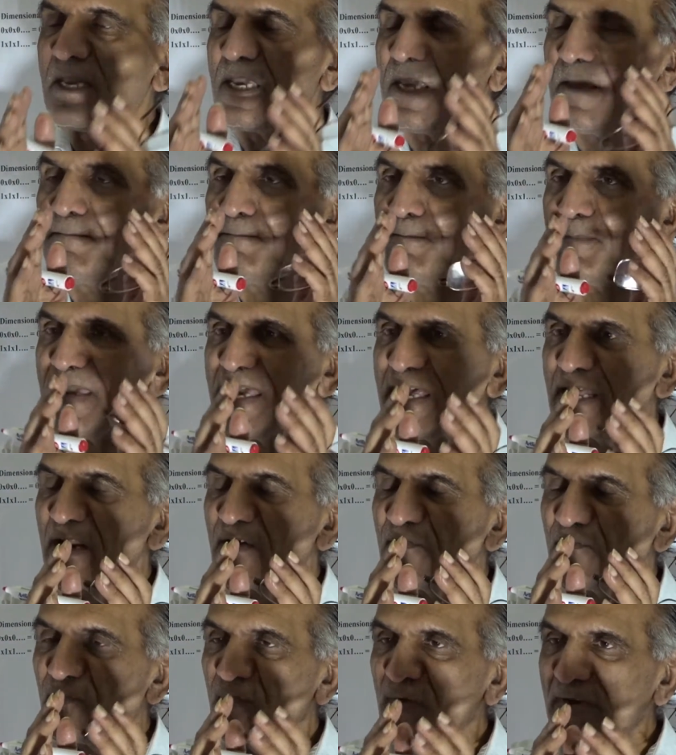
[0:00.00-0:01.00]
a pair
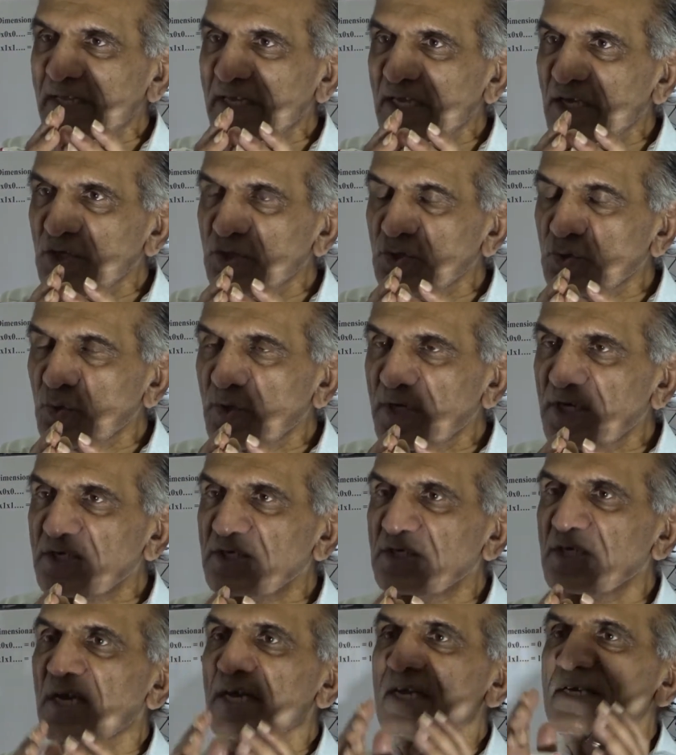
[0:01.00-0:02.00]
of working
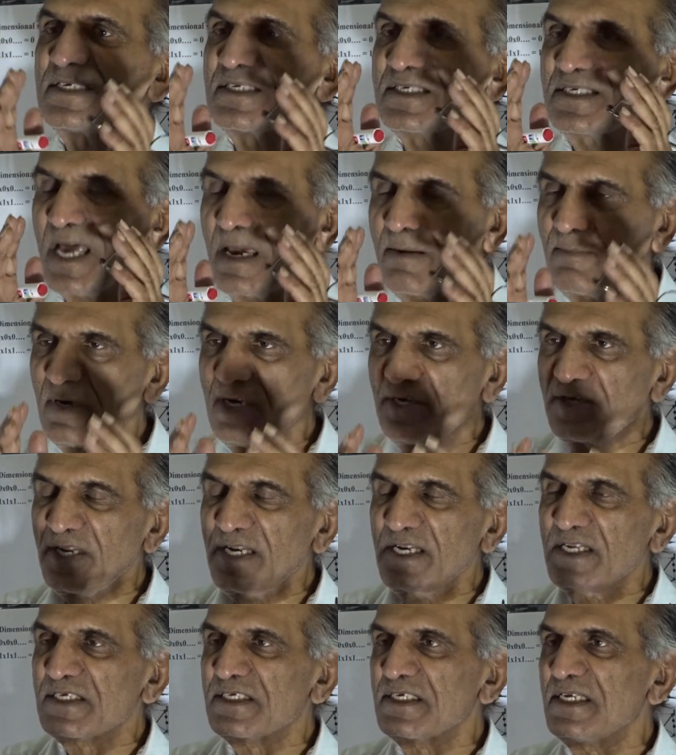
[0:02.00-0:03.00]
units
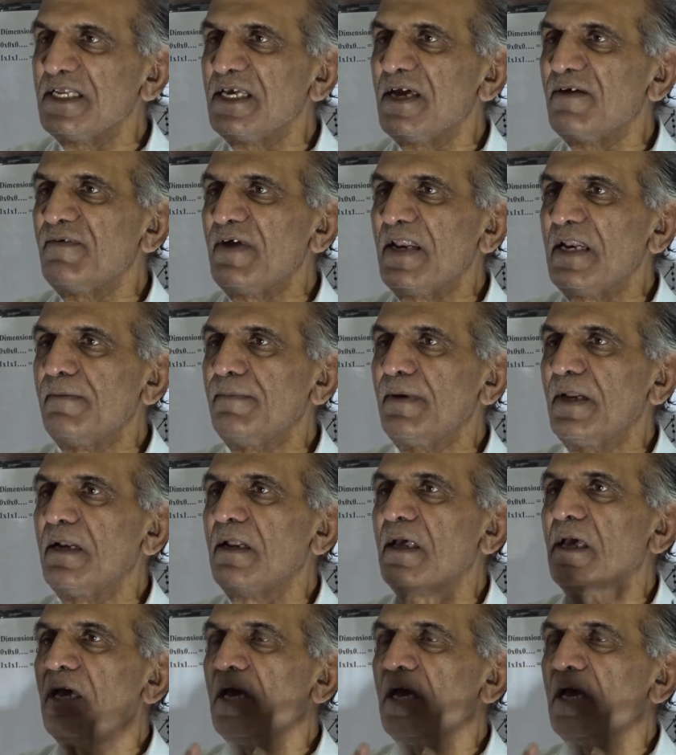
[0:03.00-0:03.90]
simultaneously available